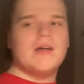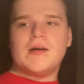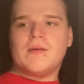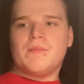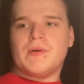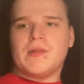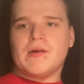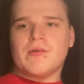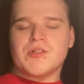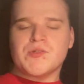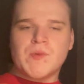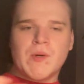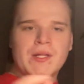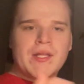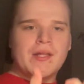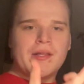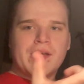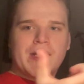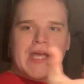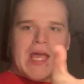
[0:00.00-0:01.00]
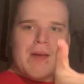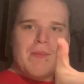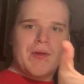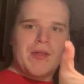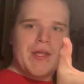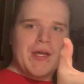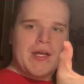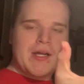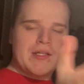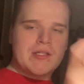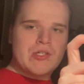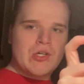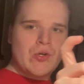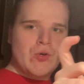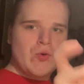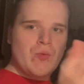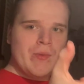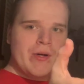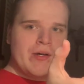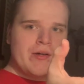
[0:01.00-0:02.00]
but there was one that like came in like a
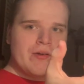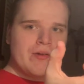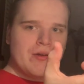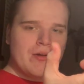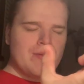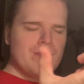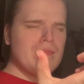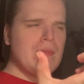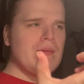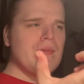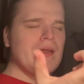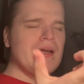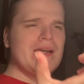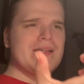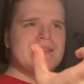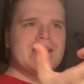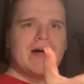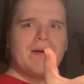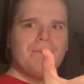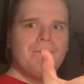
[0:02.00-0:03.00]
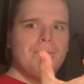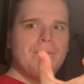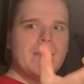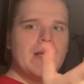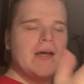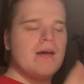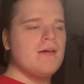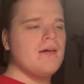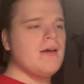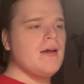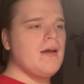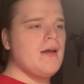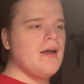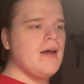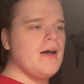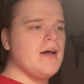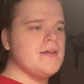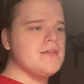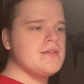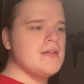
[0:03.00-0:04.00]
tube or maybe like a tub,
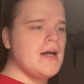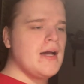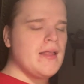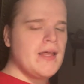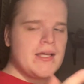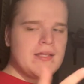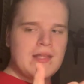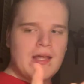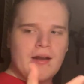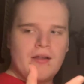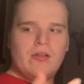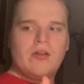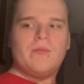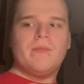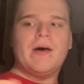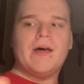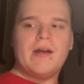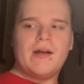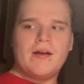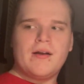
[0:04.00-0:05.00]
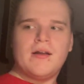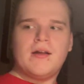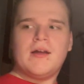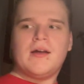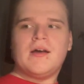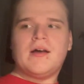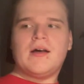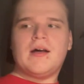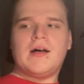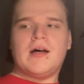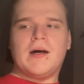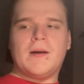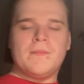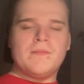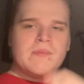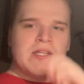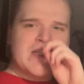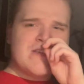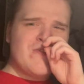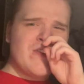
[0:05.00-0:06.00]
and I like that a little better.
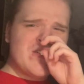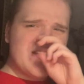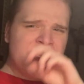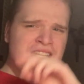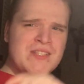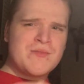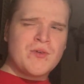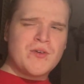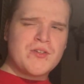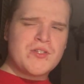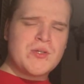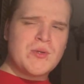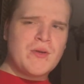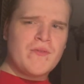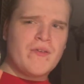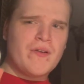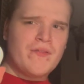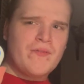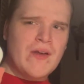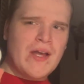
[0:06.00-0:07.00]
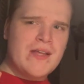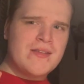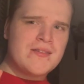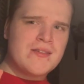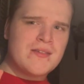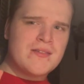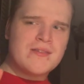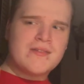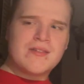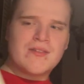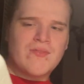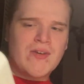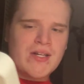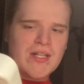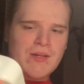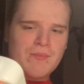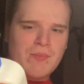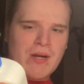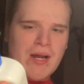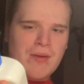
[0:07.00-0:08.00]
This feels like it's more suited for faces. In
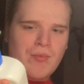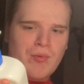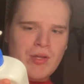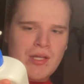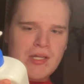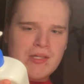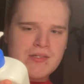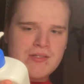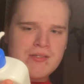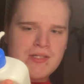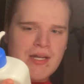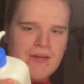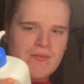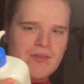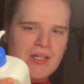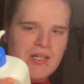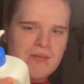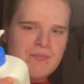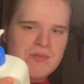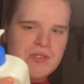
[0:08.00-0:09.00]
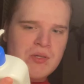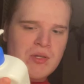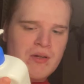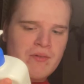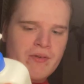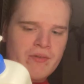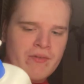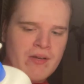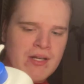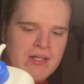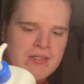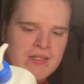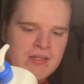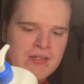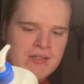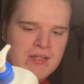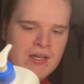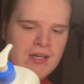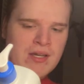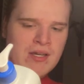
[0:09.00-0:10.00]
fact, it probably is definitely suited for
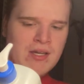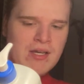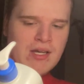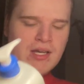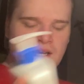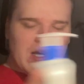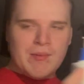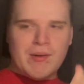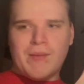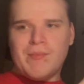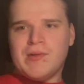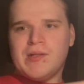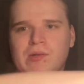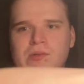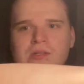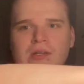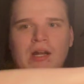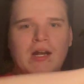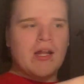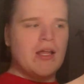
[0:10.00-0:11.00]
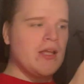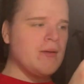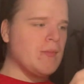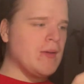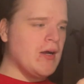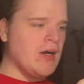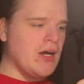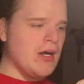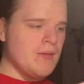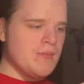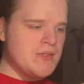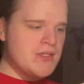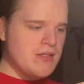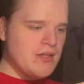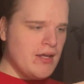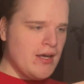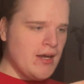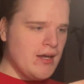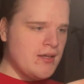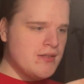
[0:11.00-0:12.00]
faces. But I've been using it on like my arms
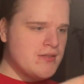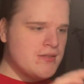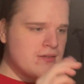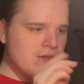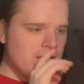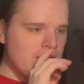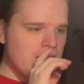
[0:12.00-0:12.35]
and legs.